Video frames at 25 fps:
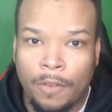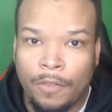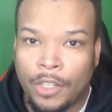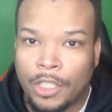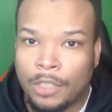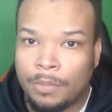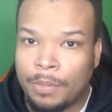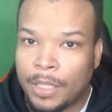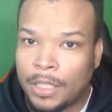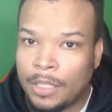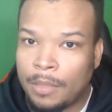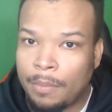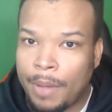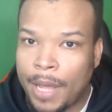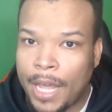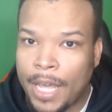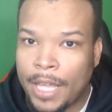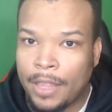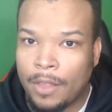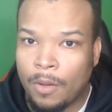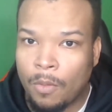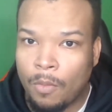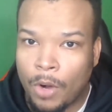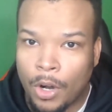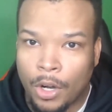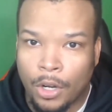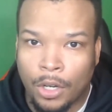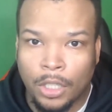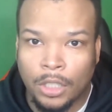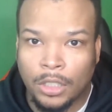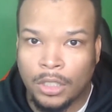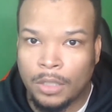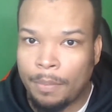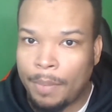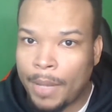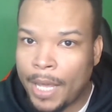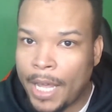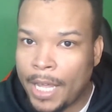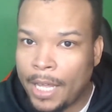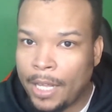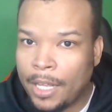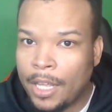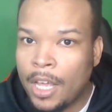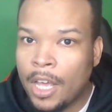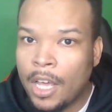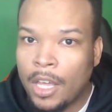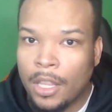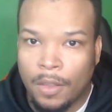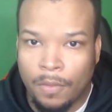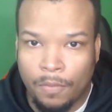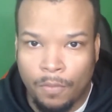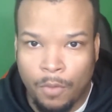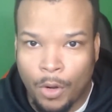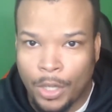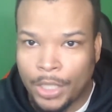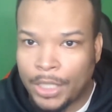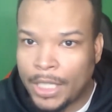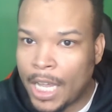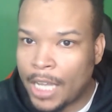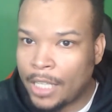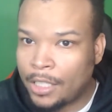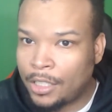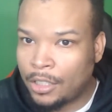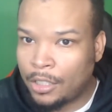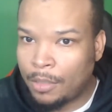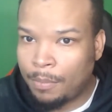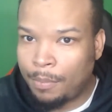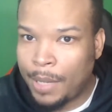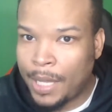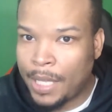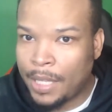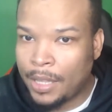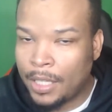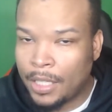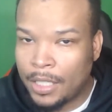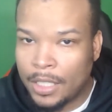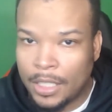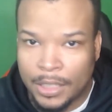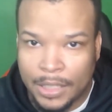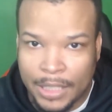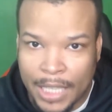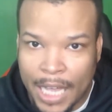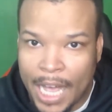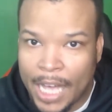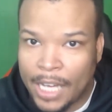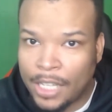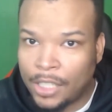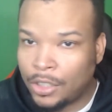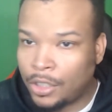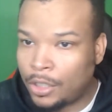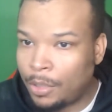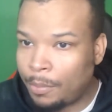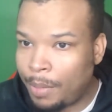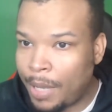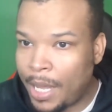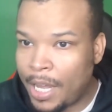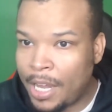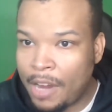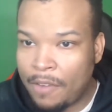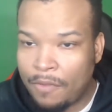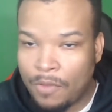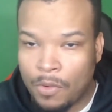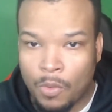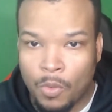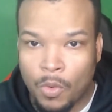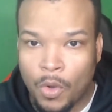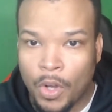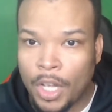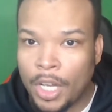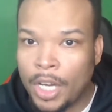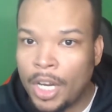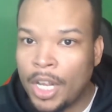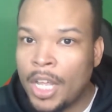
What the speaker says: but to pay the workers, to pay the voice actors, to pay the designers, to pay everyone,